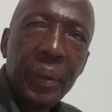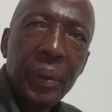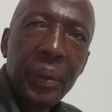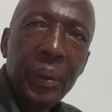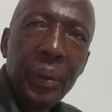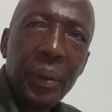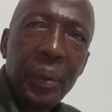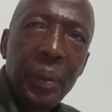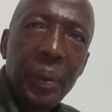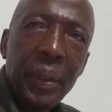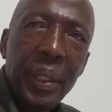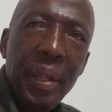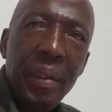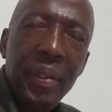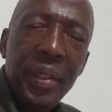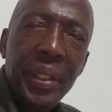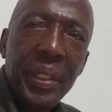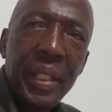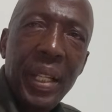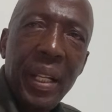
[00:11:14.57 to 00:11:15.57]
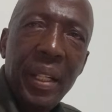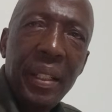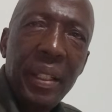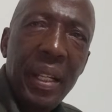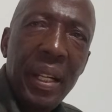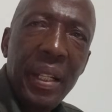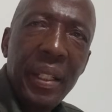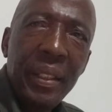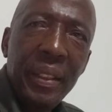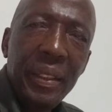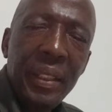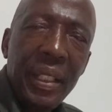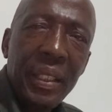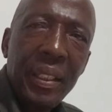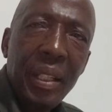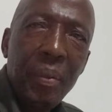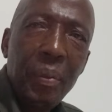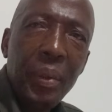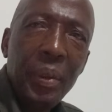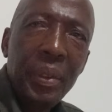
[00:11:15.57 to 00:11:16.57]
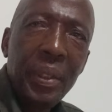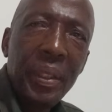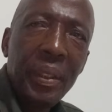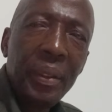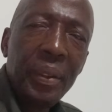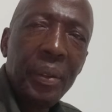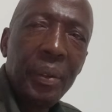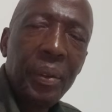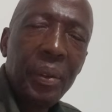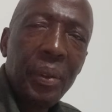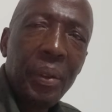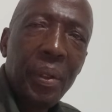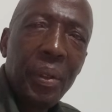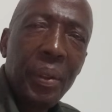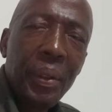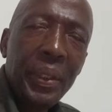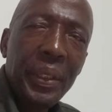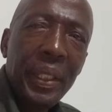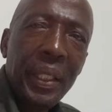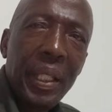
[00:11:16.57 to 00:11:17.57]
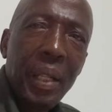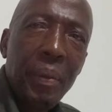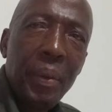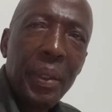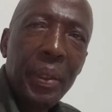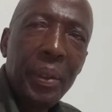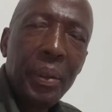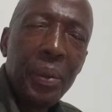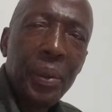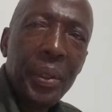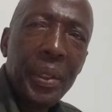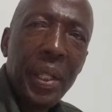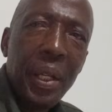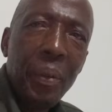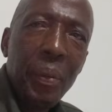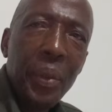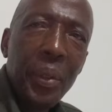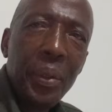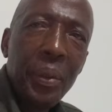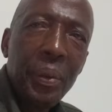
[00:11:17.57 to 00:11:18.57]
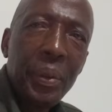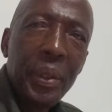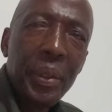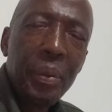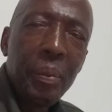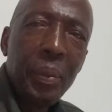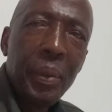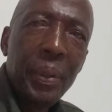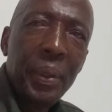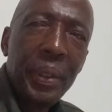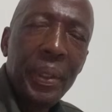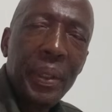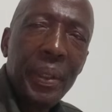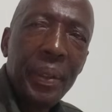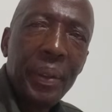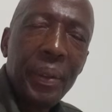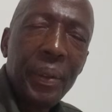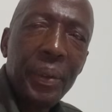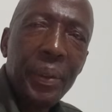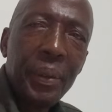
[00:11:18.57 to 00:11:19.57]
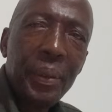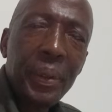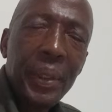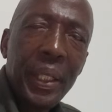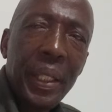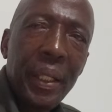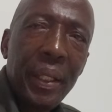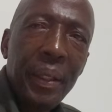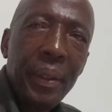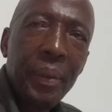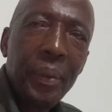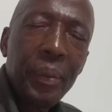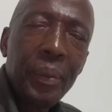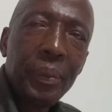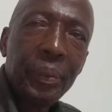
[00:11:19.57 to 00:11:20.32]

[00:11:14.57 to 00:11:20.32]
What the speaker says: So having said that, these are some of the thoughts that I wanted to share with you this morning or today.